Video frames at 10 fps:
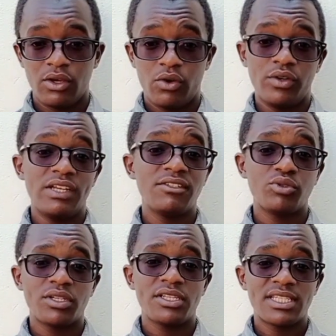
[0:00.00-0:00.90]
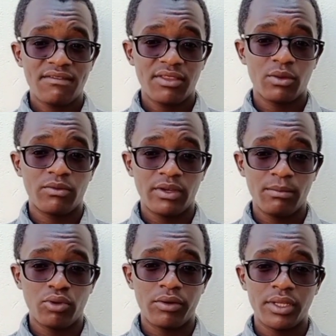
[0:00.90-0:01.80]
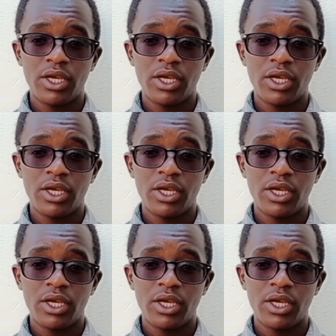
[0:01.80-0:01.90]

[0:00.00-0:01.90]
On every 27th of February,